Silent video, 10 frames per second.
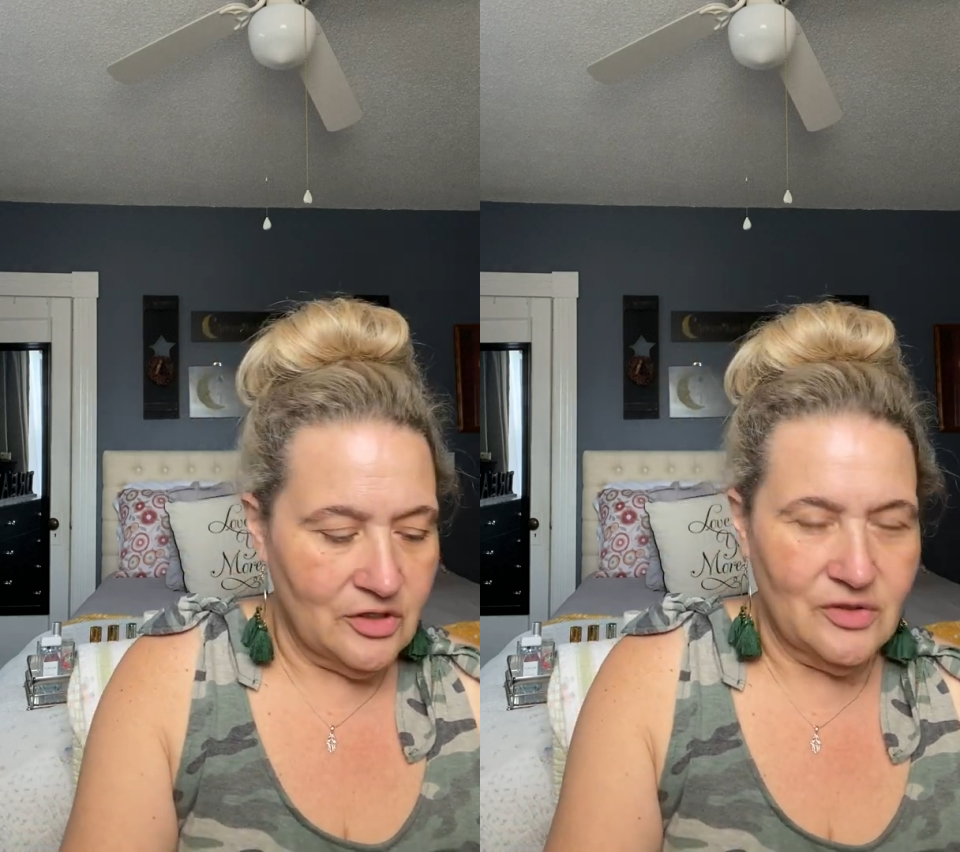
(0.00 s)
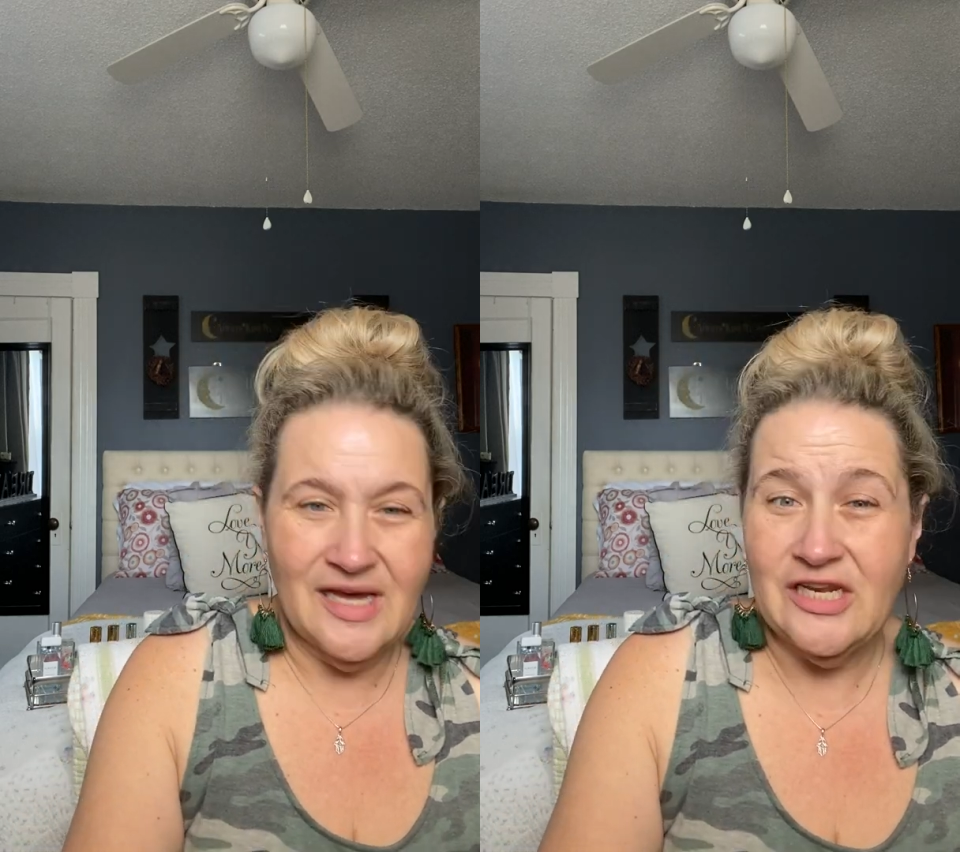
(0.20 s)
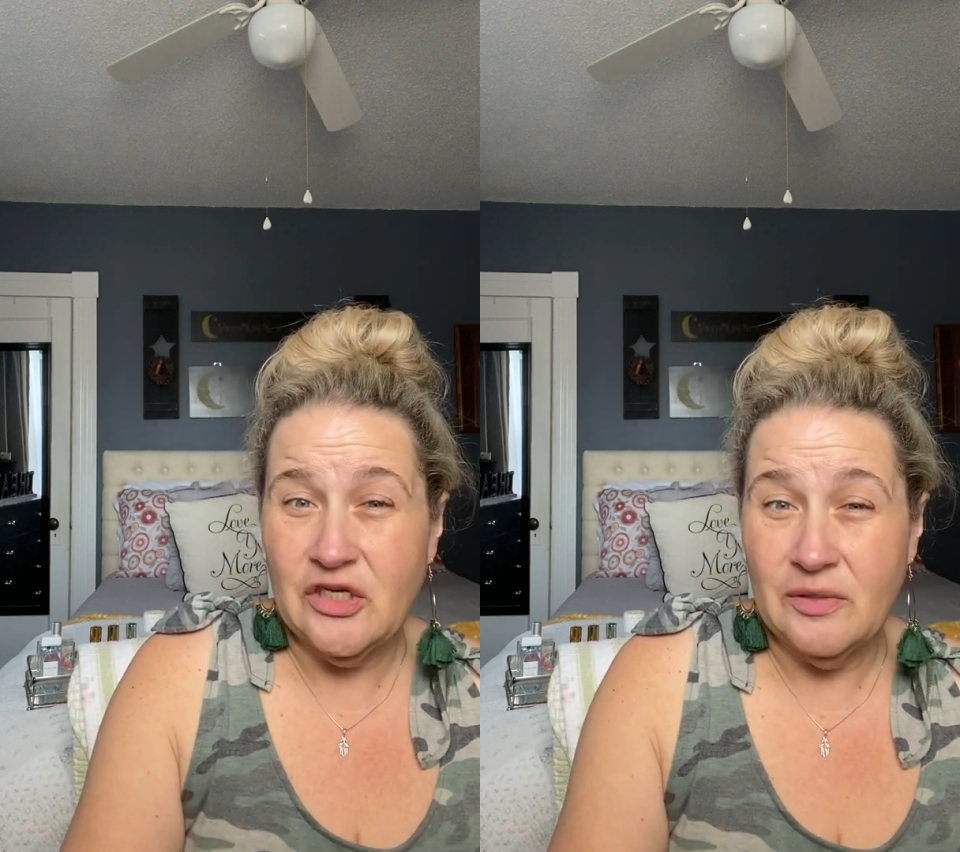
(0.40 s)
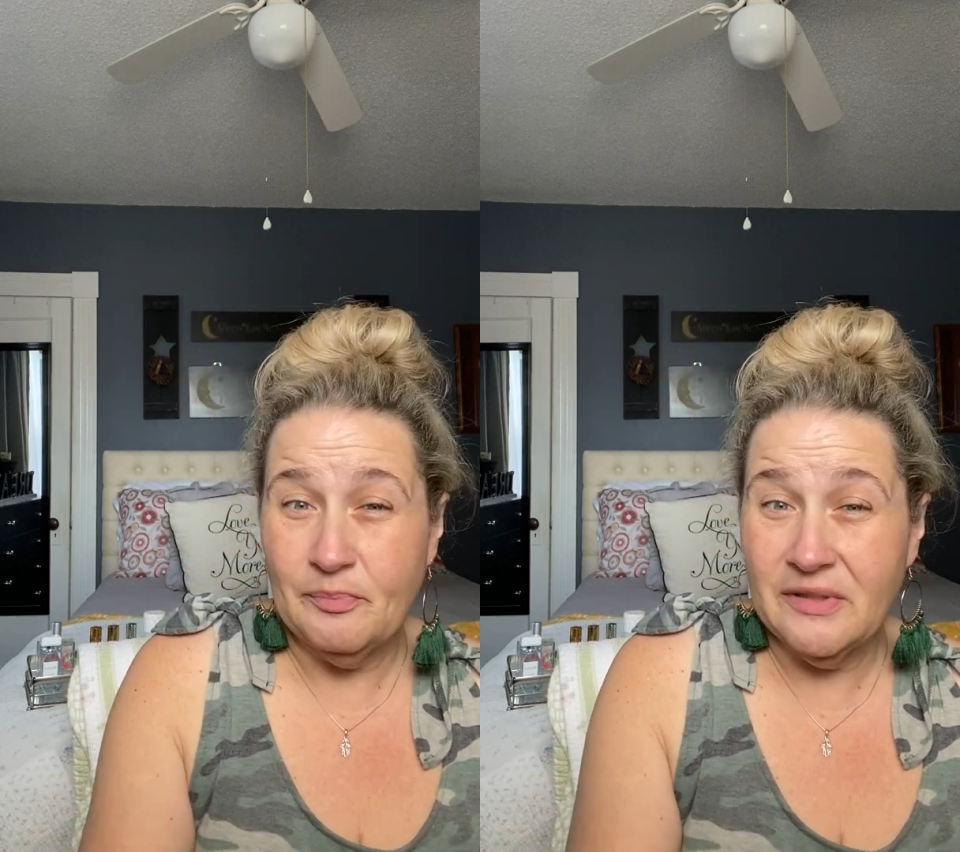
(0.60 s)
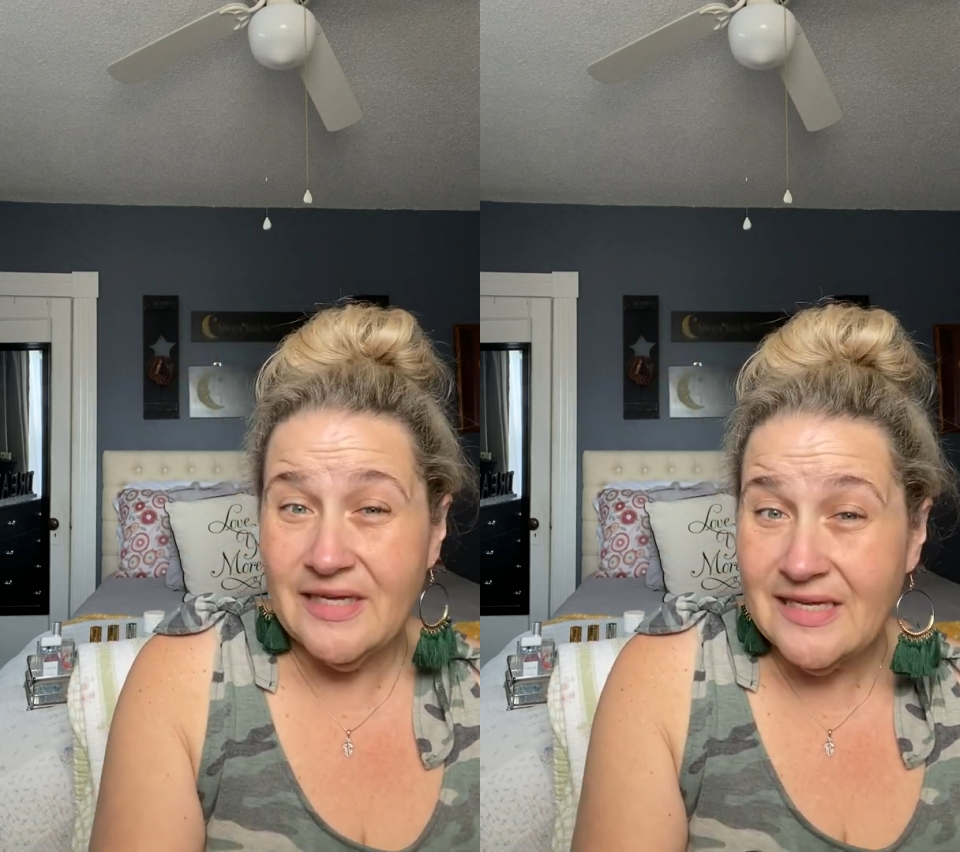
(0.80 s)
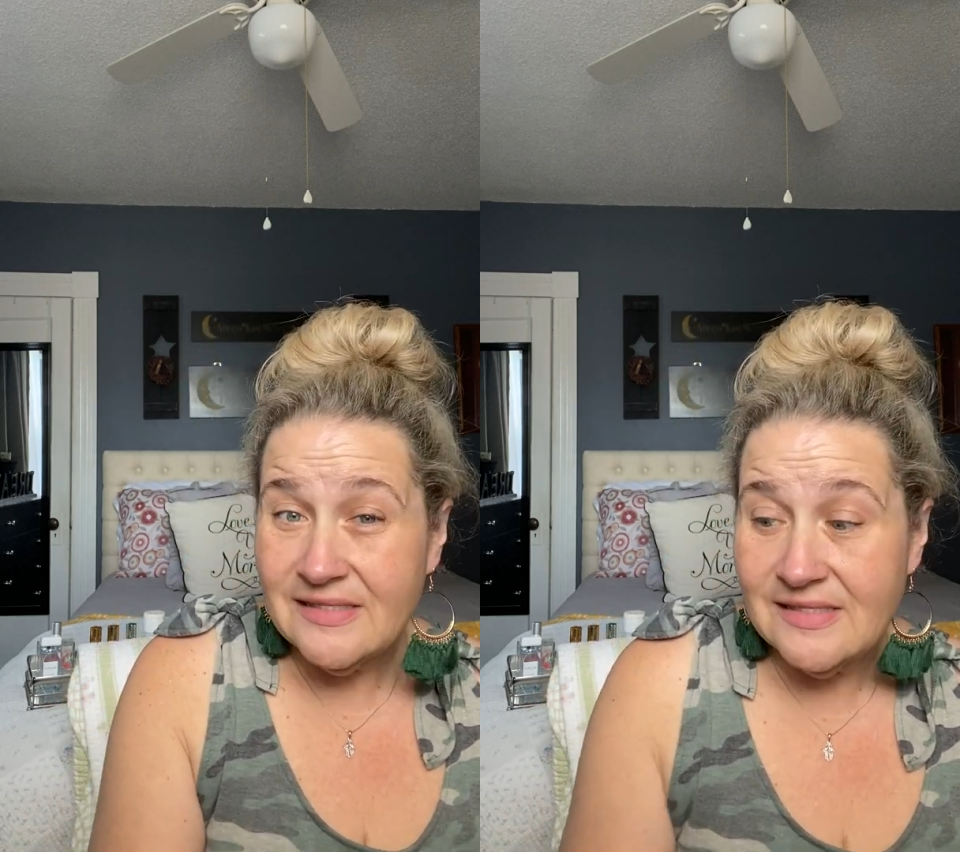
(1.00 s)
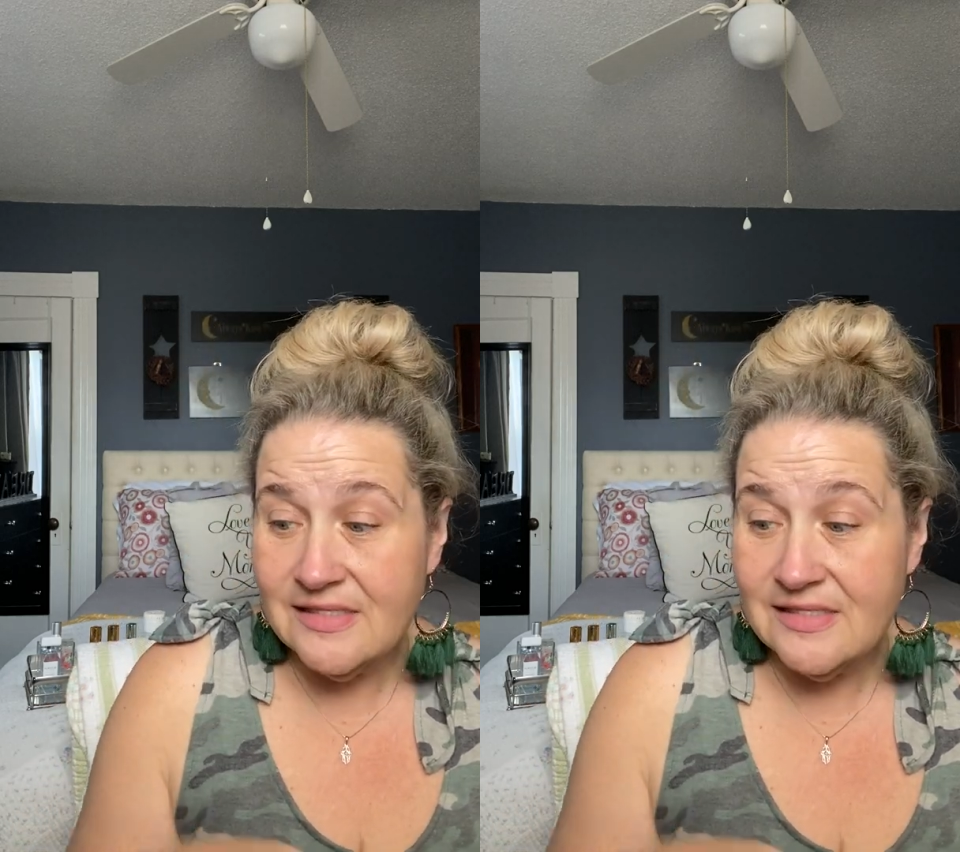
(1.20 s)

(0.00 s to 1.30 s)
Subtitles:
Got any good plans